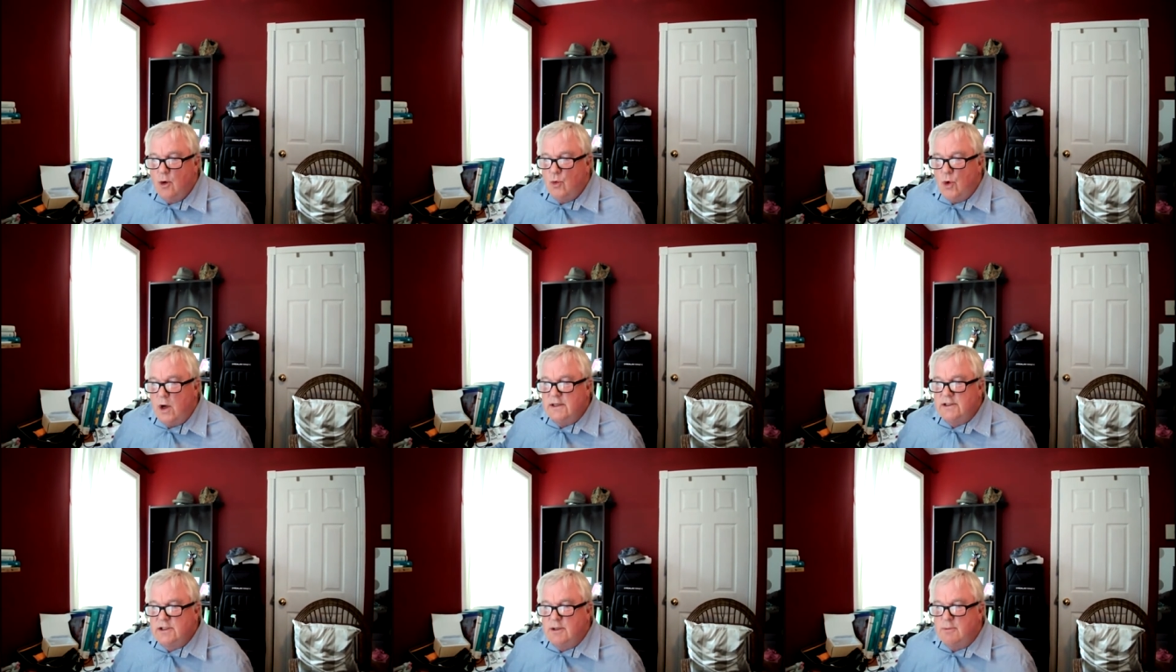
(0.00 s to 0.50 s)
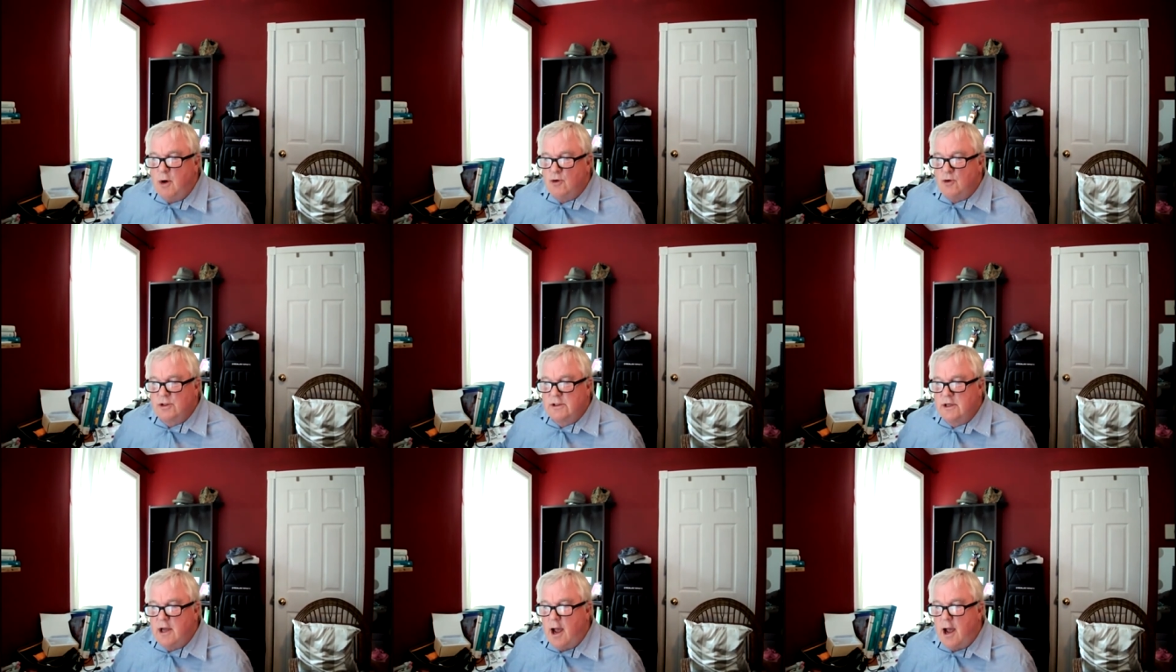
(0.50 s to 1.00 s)
What is the
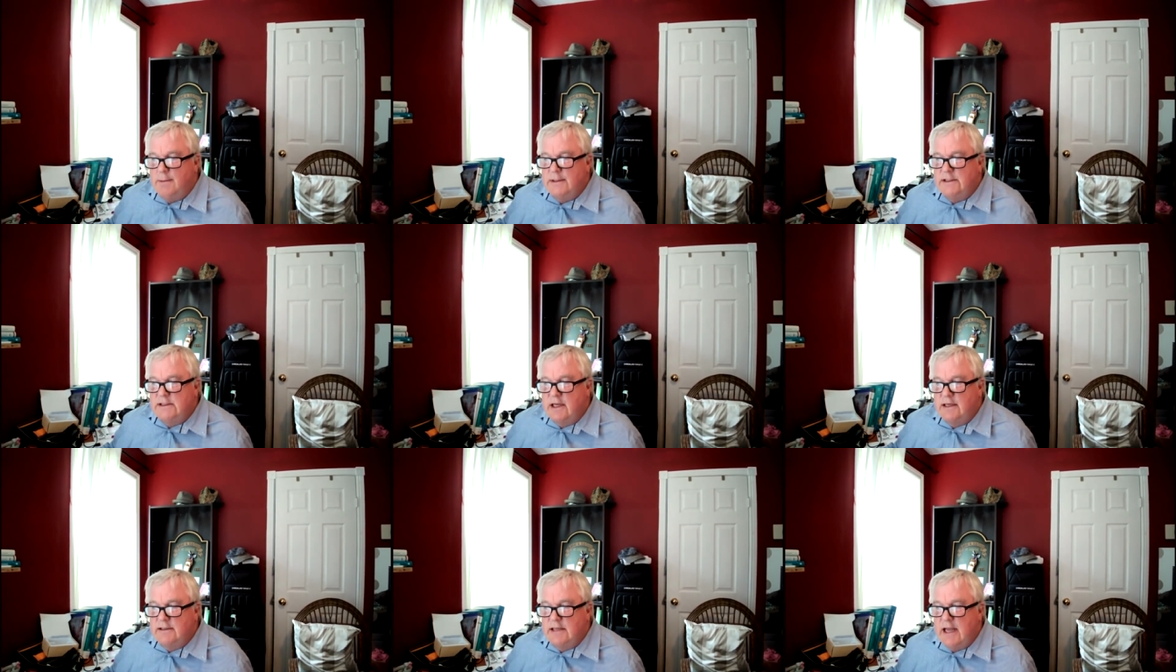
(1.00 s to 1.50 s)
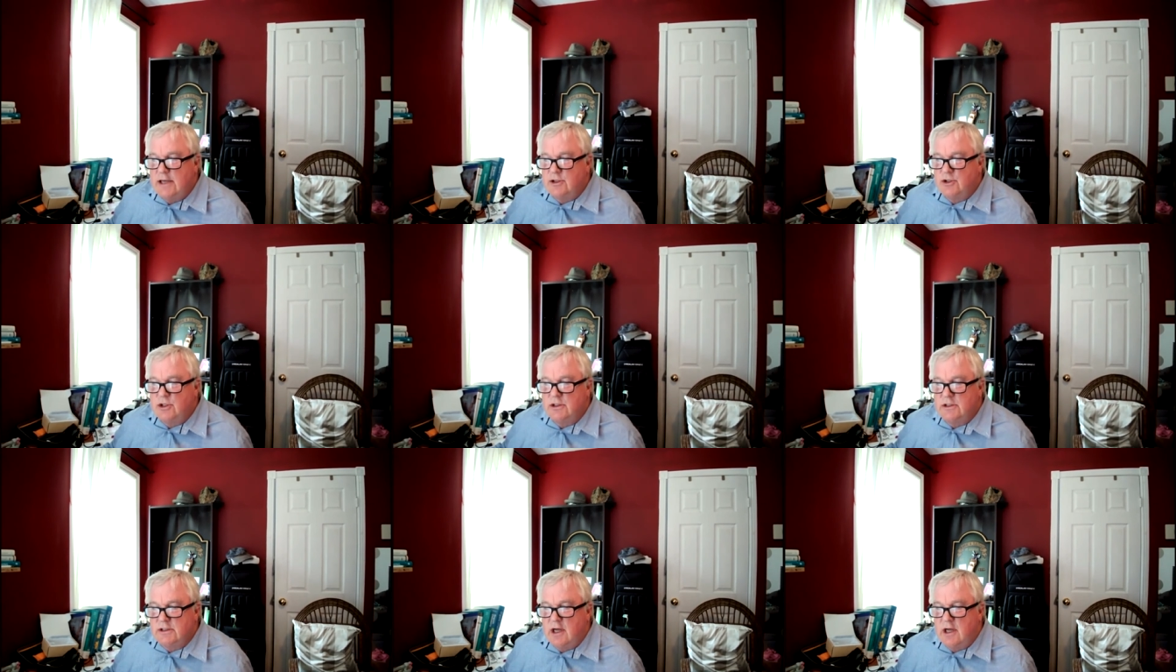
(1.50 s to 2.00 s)
most common
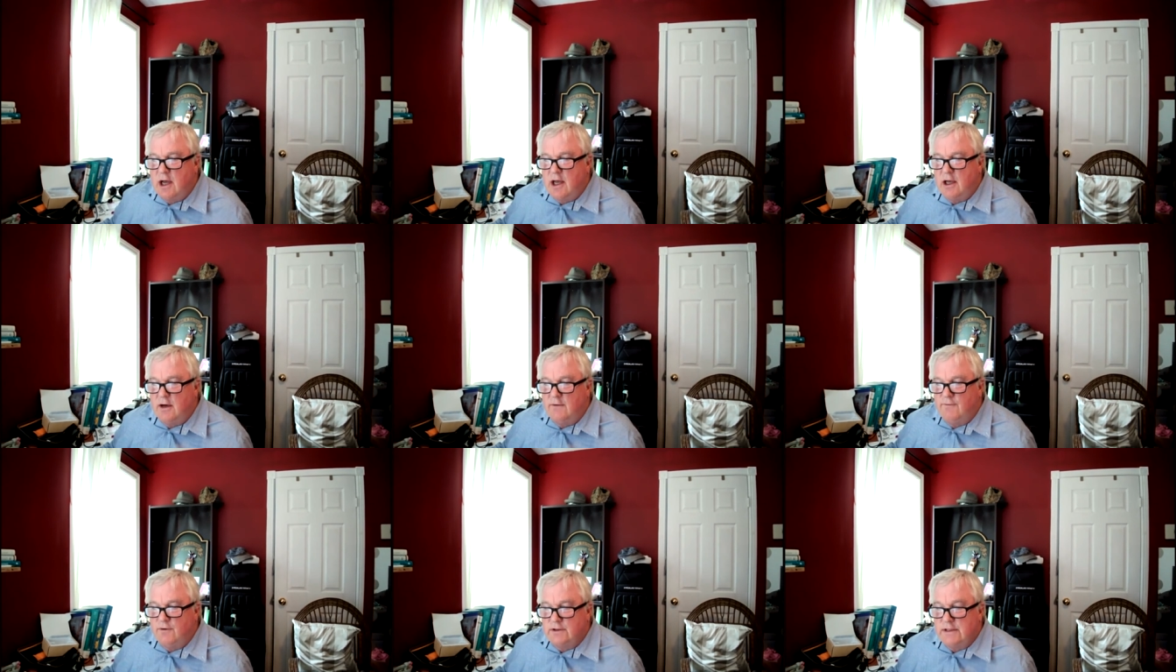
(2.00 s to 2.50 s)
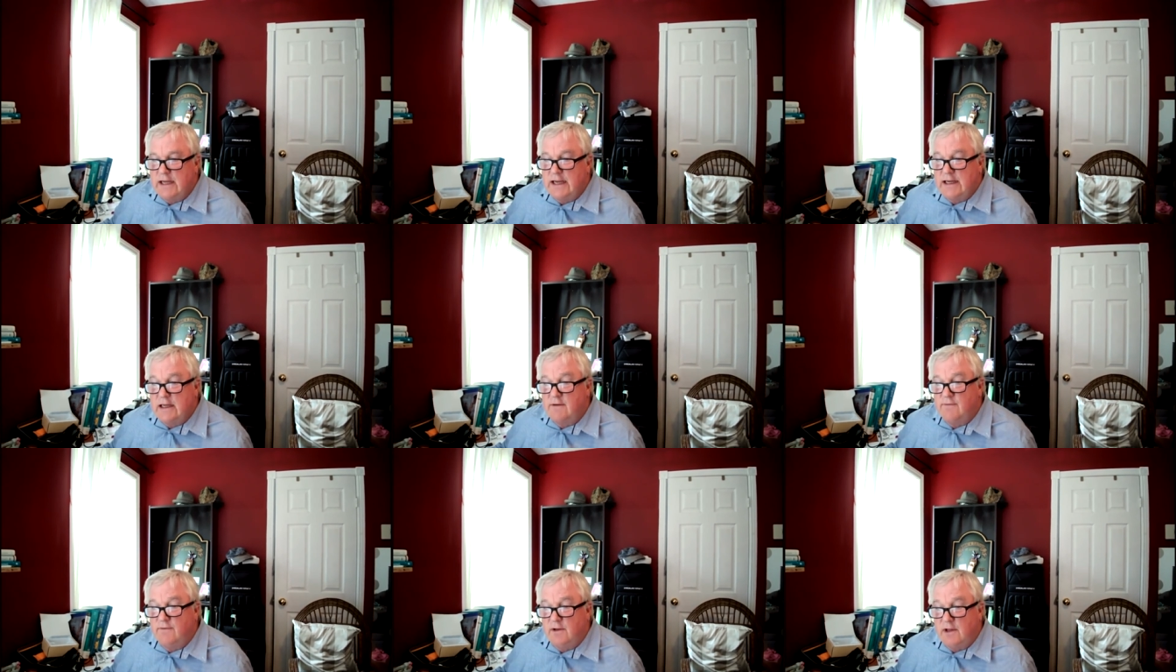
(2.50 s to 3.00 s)
citation style for
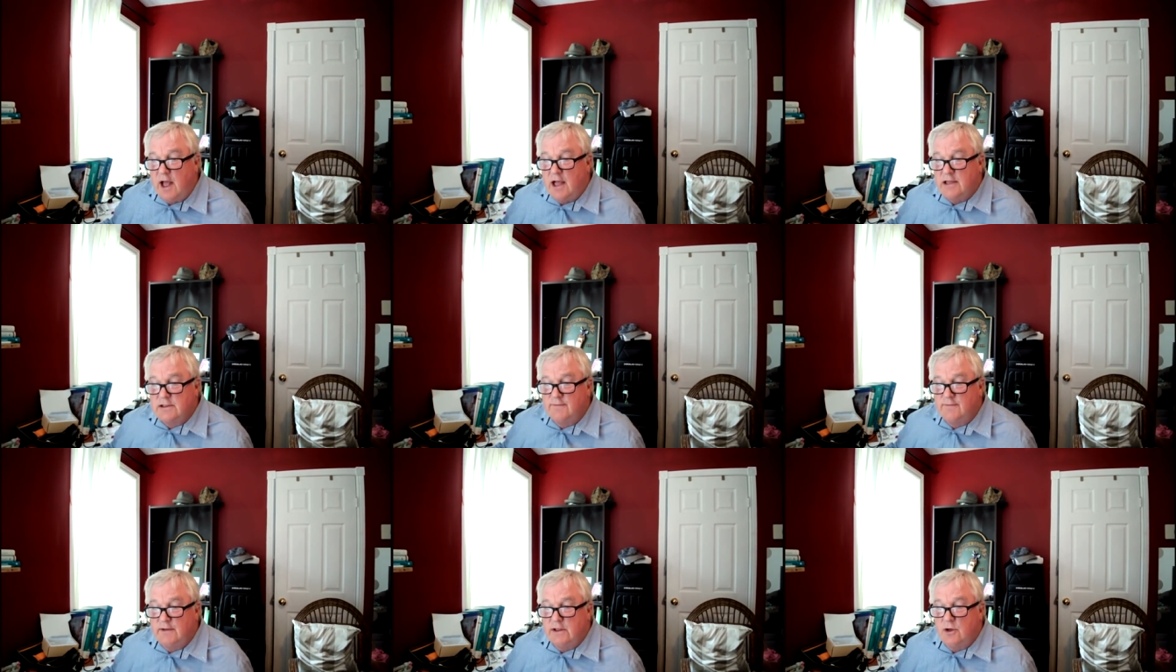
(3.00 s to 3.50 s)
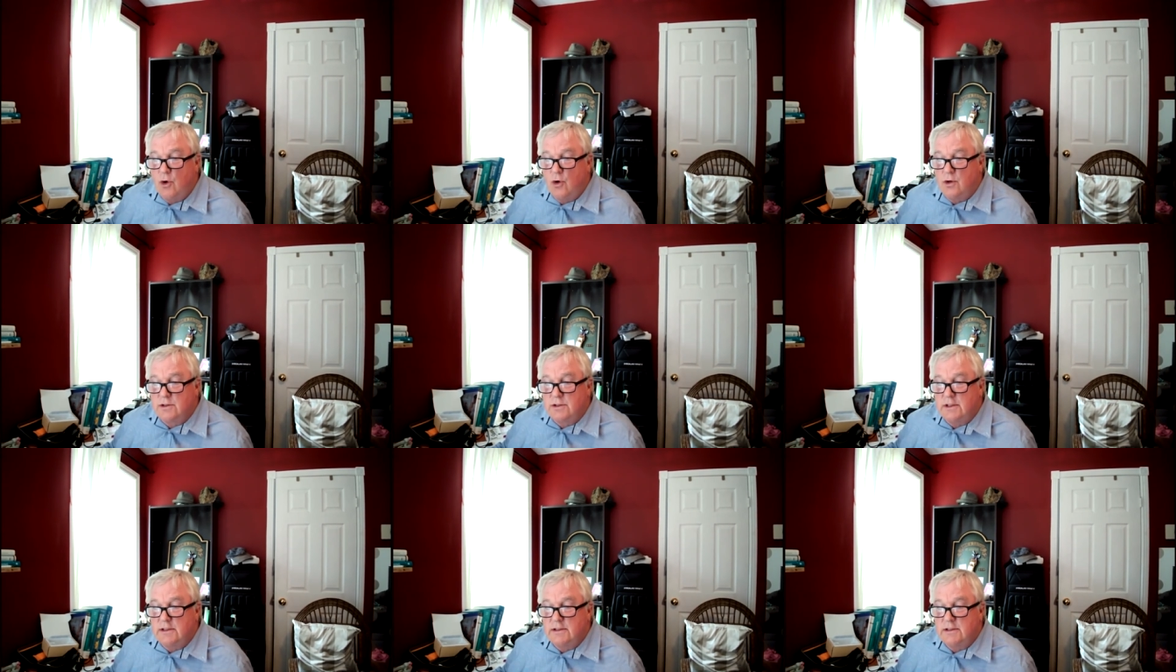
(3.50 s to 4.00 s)
taking philosophy
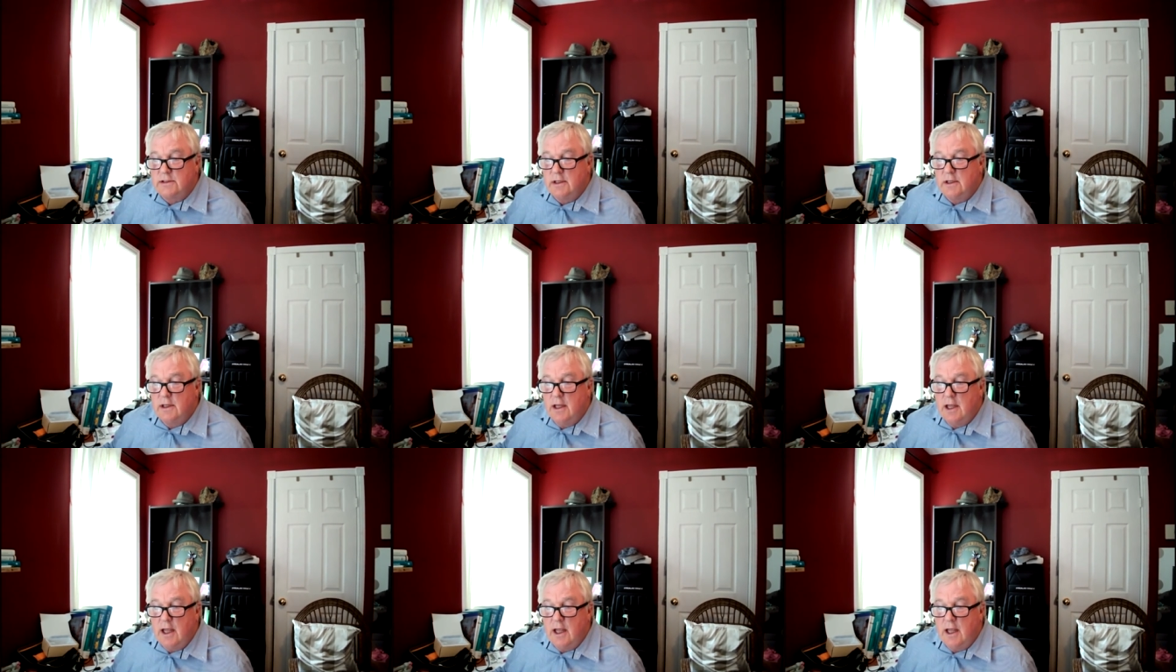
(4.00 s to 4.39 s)
courses